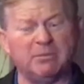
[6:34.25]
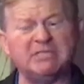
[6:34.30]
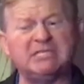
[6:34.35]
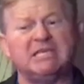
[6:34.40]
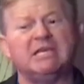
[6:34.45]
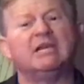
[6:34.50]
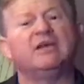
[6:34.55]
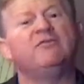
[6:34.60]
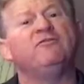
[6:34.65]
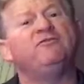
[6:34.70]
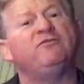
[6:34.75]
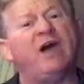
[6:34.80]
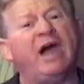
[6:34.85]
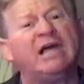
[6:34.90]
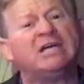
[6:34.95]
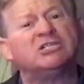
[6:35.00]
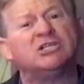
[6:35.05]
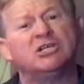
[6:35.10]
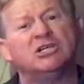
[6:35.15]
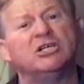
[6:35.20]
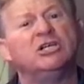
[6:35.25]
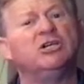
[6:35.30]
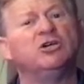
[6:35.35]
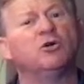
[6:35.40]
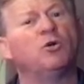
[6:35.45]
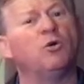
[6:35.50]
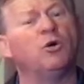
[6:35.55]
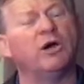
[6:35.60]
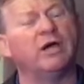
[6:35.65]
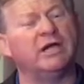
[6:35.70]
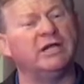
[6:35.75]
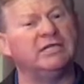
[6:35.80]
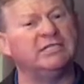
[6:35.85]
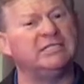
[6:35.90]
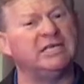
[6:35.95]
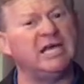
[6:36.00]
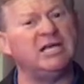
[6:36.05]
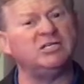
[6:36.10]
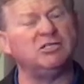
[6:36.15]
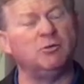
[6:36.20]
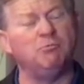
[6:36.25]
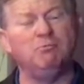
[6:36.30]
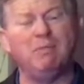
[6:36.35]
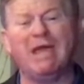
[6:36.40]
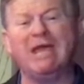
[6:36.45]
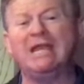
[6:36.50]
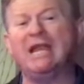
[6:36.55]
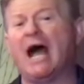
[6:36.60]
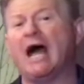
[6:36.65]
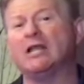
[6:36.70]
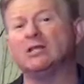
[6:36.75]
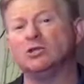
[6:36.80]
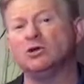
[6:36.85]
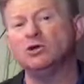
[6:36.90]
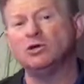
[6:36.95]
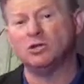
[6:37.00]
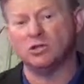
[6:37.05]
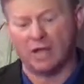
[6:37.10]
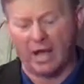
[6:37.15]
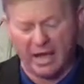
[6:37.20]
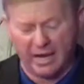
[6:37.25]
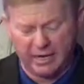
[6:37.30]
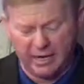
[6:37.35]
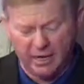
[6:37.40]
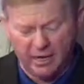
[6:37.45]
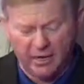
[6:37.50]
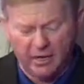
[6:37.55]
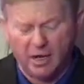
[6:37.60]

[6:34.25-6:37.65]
But see, an infection in your organization may not look like